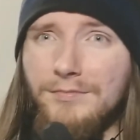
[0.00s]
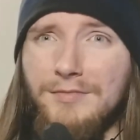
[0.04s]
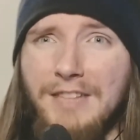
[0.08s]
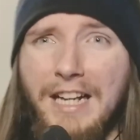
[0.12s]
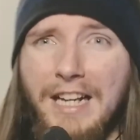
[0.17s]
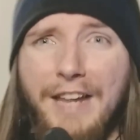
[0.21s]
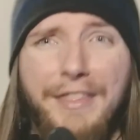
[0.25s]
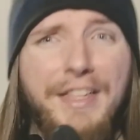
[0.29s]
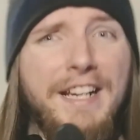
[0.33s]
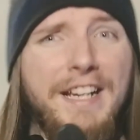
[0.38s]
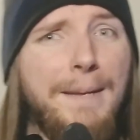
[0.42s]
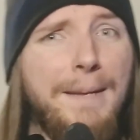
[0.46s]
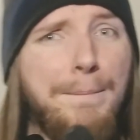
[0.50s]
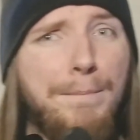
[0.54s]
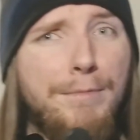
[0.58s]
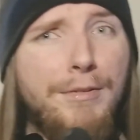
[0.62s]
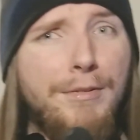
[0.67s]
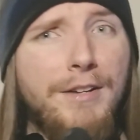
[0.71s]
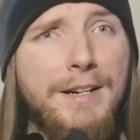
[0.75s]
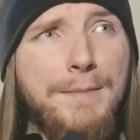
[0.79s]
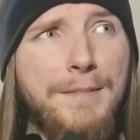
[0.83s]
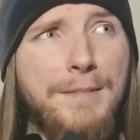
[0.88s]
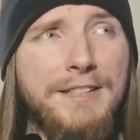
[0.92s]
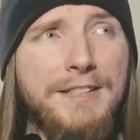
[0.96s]
I think I
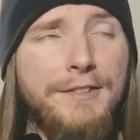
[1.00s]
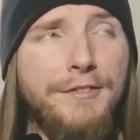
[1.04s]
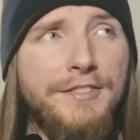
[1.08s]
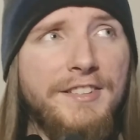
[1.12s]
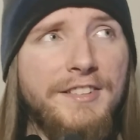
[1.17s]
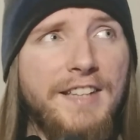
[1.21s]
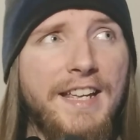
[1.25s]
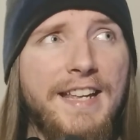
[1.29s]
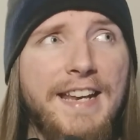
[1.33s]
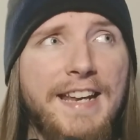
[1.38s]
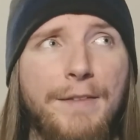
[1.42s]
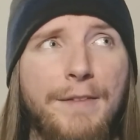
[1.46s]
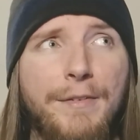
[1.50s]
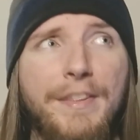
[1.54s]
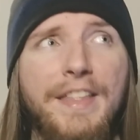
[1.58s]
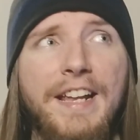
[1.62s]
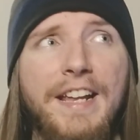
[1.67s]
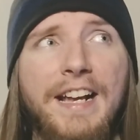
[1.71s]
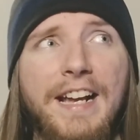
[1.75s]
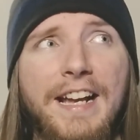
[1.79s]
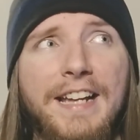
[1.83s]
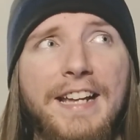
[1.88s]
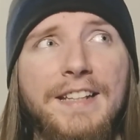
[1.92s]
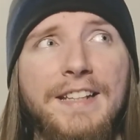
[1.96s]
pretty much said
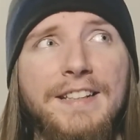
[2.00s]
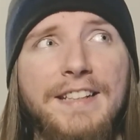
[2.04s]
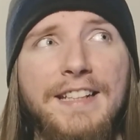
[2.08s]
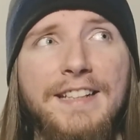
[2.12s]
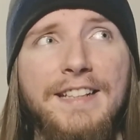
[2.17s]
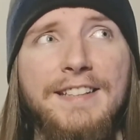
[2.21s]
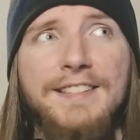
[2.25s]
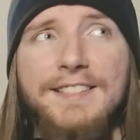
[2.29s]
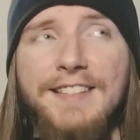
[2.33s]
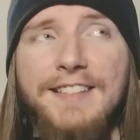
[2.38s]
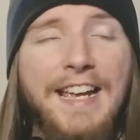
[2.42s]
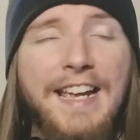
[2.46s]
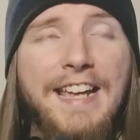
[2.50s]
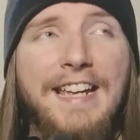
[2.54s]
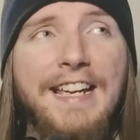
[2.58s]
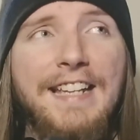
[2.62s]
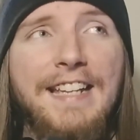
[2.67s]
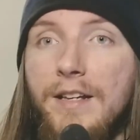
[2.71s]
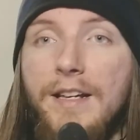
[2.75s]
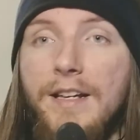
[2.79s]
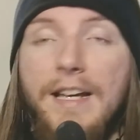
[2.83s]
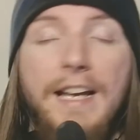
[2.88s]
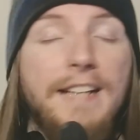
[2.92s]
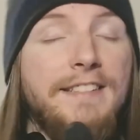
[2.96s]
everything I need to say.
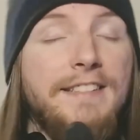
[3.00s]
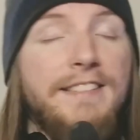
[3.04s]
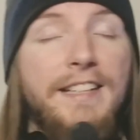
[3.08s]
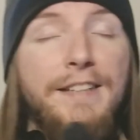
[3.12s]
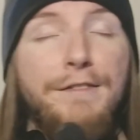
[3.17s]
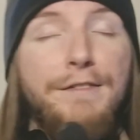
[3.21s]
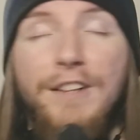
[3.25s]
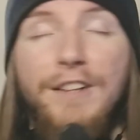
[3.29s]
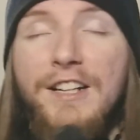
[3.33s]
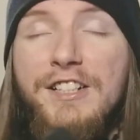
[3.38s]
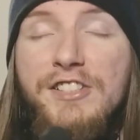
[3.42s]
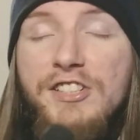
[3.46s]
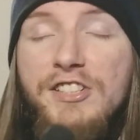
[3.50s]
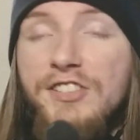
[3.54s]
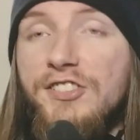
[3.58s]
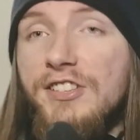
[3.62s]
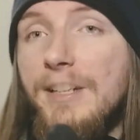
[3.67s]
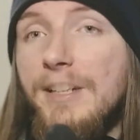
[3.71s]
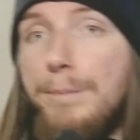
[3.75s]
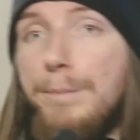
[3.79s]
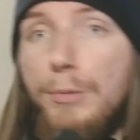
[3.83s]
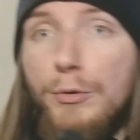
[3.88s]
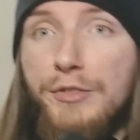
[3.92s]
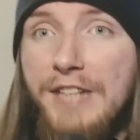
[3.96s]
It's a fun, just
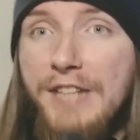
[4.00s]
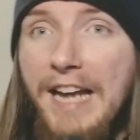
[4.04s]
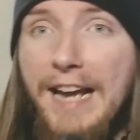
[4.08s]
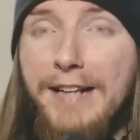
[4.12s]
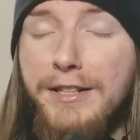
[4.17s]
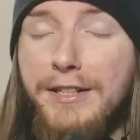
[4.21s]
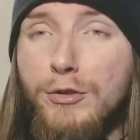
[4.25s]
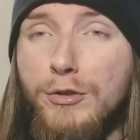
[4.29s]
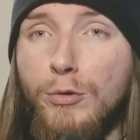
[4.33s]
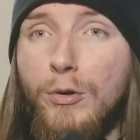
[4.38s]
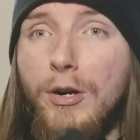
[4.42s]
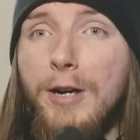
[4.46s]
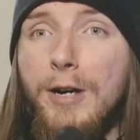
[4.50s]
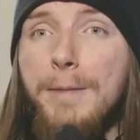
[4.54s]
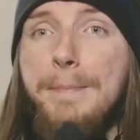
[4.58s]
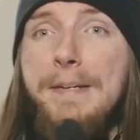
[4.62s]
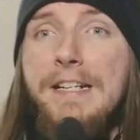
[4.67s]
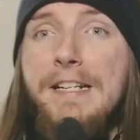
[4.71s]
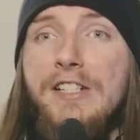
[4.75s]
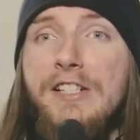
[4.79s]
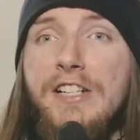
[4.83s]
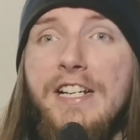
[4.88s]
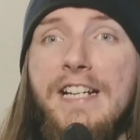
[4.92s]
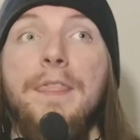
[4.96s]
simple tactical
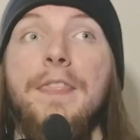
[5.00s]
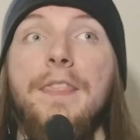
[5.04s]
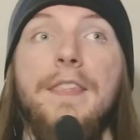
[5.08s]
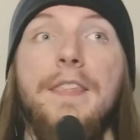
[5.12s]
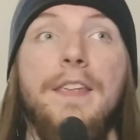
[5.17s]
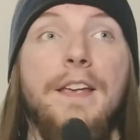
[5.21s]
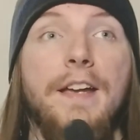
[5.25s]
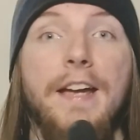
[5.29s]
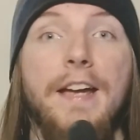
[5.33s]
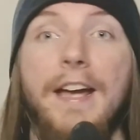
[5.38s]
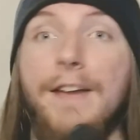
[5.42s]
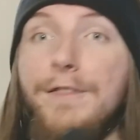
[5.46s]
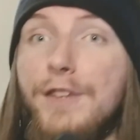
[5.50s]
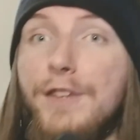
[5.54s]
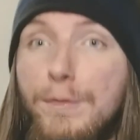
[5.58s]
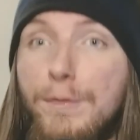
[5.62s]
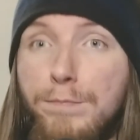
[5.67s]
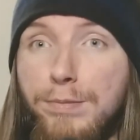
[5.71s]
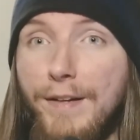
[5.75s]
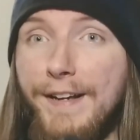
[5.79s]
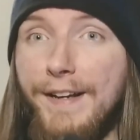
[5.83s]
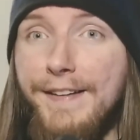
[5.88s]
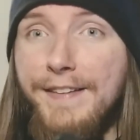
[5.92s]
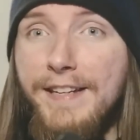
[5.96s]
RPG. If you
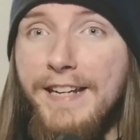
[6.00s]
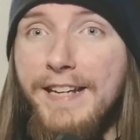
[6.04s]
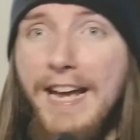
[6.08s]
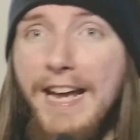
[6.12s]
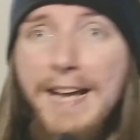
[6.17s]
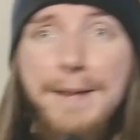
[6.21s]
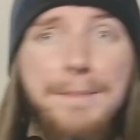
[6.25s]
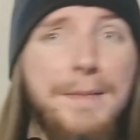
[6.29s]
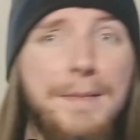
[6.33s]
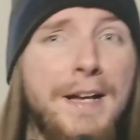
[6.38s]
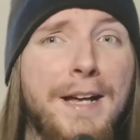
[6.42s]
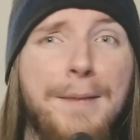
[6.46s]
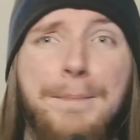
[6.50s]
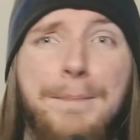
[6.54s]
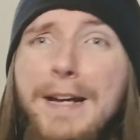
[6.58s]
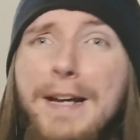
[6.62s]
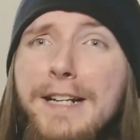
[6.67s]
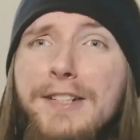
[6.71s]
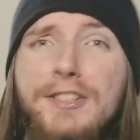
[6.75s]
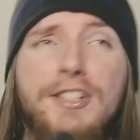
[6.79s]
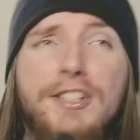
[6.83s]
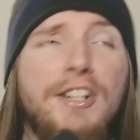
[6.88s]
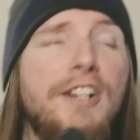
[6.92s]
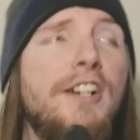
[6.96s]
play the game, make
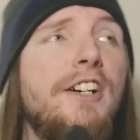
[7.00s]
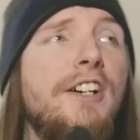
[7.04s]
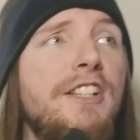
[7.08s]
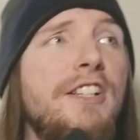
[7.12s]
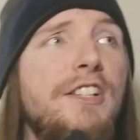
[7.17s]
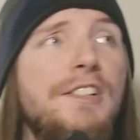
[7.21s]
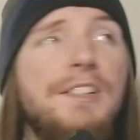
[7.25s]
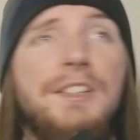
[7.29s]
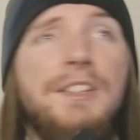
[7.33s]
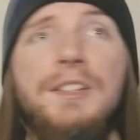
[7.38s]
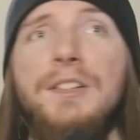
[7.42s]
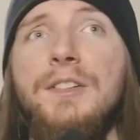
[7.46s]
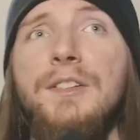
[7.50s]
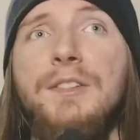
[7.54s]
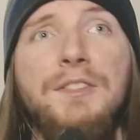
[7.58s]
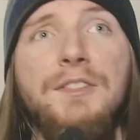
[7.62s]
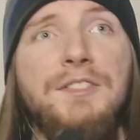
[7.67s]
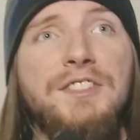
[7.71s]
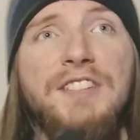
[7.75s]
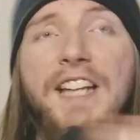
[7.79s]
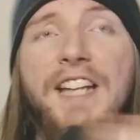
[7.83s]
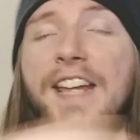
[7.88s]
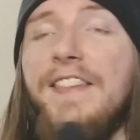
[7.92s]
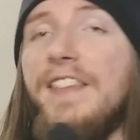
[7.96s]
sure you
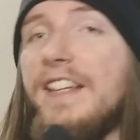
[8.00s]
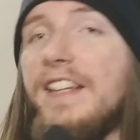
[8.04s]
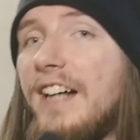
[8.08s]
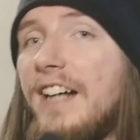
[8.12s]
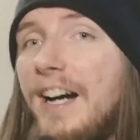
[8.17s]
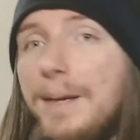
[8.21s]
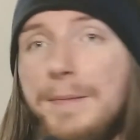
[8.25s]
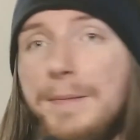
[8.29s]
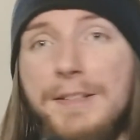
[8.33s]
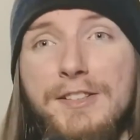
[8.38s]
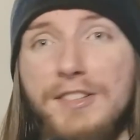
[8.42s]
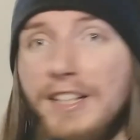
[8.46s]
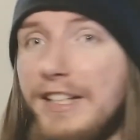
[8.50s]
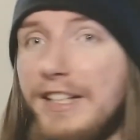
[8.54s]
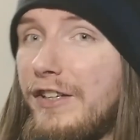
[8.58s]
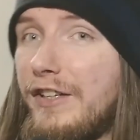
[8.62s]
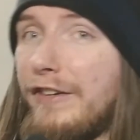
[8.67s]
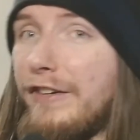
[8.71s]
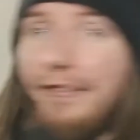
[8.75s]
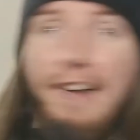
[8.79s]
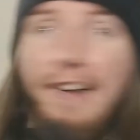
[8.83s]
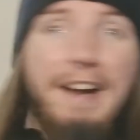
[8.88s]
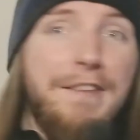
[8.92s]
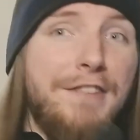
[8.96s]
say in the comments like your
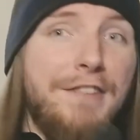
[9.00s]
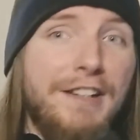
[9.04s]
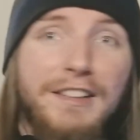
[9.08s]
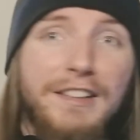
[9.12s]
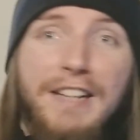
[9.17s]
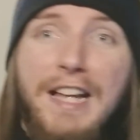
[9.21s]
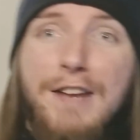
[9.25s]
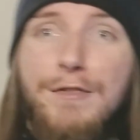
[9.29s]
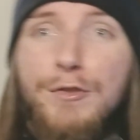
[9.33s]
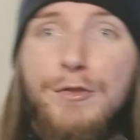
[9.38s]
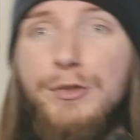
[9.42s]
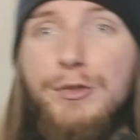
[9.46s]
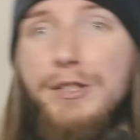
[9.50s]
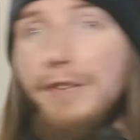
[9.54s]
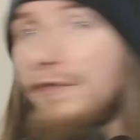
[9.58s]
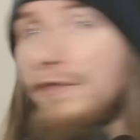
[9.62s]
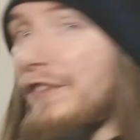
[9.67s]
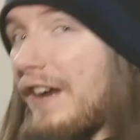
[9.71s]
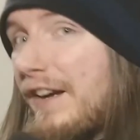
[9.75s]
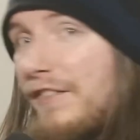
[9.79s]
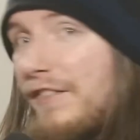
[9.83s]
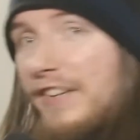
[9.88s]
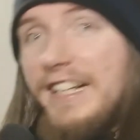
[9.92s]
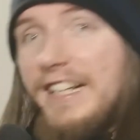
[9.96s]
favorite level, your
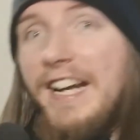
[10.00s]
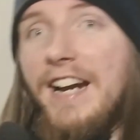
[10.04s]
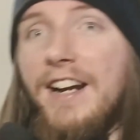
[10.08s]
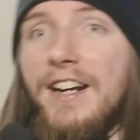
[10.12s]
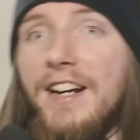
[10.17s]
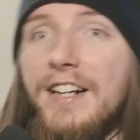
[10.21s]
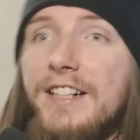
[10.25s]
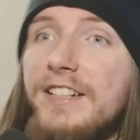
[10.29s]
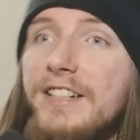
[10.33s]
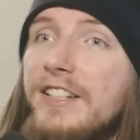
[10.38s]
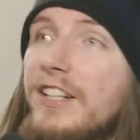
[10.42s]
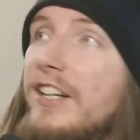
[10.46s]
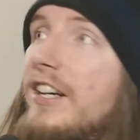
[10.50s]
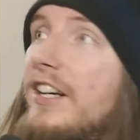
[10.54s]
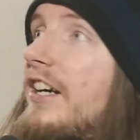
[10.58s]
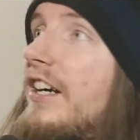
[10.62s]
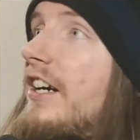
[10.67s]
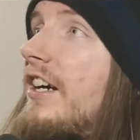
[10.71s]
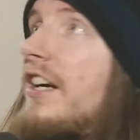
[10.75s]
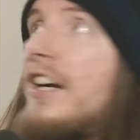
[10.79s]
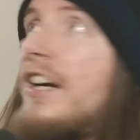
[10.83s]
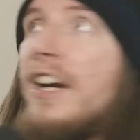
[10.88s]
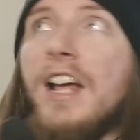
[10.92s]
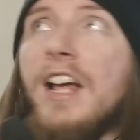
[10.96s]
favorite
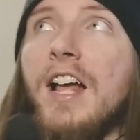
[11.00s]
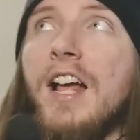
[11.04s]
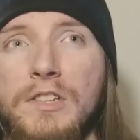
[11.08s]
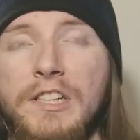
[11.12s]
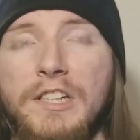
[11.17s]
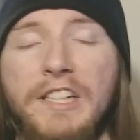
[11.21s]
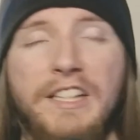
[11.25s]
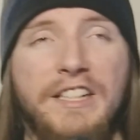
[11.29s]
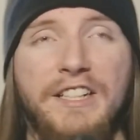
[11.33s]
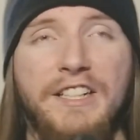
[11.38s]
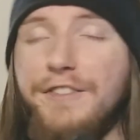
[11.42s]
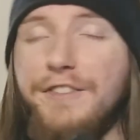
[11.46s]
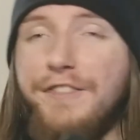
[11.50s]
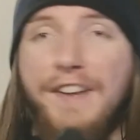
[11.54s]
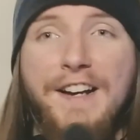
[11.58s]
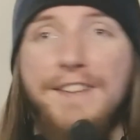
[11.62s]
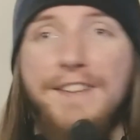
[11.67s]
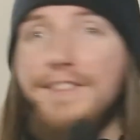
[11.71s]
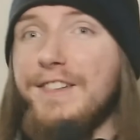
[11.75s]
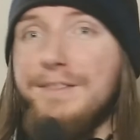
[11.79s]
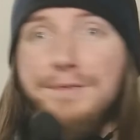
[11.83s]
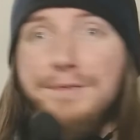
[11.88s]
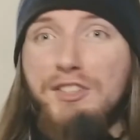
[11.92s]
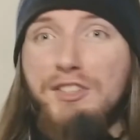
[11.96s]
character, your
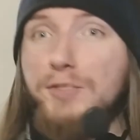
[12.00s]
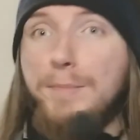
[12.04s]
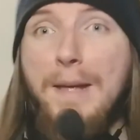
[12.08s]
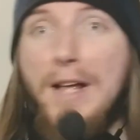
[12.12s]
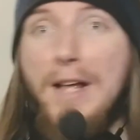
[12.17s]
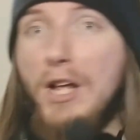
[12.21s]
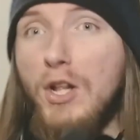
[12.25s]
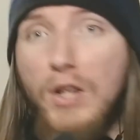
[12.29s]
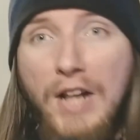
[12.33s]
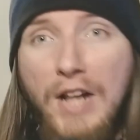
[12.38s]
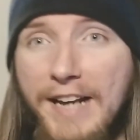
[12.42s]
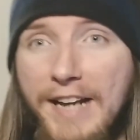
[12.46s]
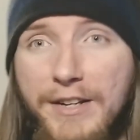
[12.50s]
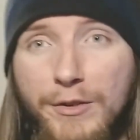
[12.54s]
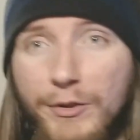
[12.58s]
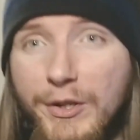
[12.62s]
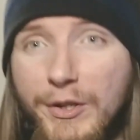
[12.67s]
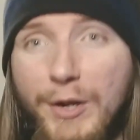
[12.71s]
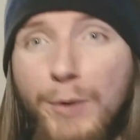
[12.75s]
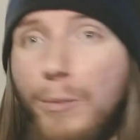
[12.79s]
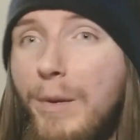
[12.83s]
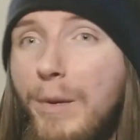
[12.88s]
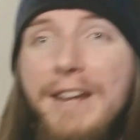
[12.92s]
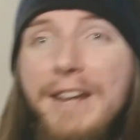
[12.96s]
favorite spell, I don't
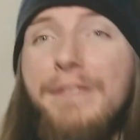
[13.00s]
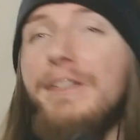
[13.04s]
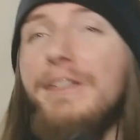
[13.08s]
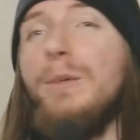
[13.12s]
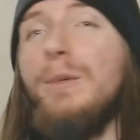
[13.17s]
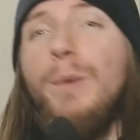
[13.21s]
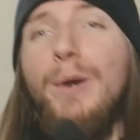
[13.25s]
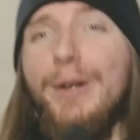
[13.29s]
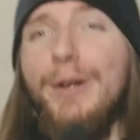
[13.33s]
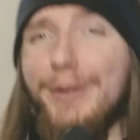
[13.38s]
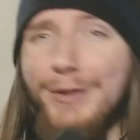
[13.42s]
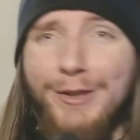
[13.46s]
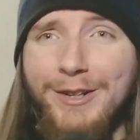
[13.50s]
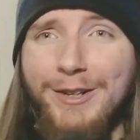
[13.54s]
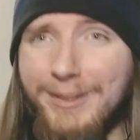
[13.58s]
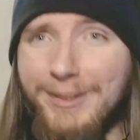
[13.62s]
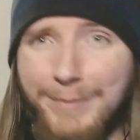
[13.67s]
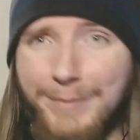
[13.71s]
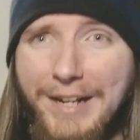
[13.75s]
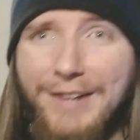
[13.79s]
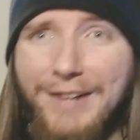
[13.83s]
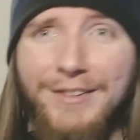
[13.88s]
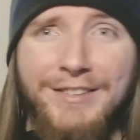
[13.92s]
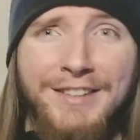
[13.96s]
know, whatever you want to talk
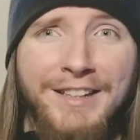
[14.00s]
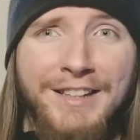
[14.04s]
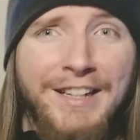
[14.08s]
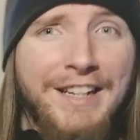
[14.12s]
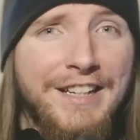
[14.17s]
about.